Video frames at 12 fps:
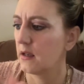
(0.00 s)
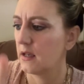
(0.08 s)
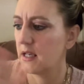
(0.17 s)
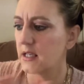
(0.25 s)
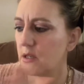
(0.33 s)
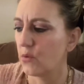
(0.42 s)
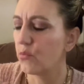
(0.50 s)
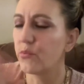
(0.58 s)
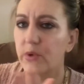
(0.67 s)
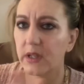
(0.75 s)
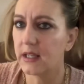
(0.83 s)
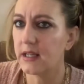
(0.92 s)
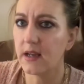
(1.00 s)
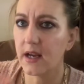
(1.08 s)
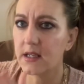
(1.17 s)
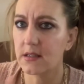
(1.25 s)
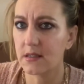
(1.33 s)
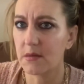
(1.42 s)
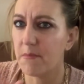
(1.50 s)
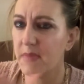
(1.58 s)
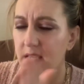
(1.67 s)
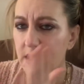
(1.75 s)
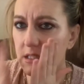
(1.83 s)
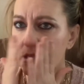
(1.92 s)
It's a really nice
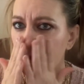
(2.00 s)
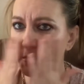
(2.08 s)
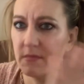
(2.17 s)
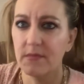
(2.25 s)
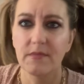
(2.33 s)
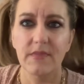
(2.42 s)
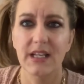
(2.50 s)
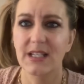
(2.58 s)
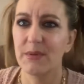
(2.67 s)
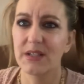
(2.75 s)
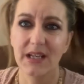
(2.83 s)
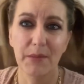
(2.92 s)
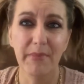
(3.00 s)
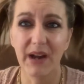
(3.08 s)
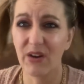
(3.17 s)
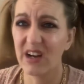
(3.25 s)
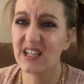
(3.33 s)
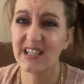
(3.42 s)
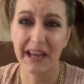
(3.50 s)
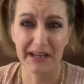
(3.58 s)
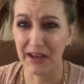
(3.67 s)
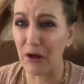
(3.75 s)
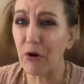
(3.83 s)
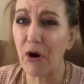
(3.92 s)
mist. It smells like berries and
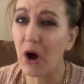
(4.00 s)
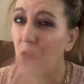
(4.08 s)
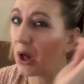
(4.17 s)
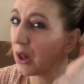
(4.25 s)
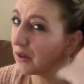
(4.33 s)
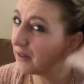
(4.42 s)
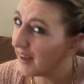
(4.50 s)
alcohol.